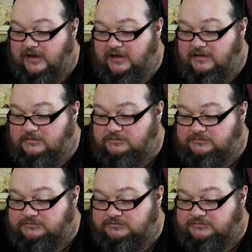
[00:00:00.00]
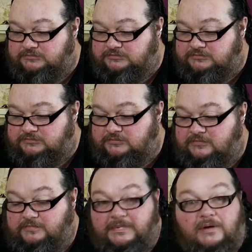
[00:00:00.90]

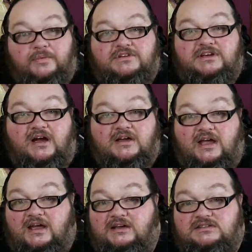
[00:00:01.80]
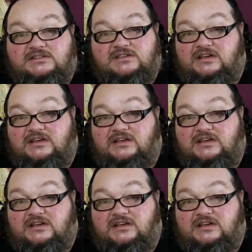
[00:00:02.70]
But with duck eggs,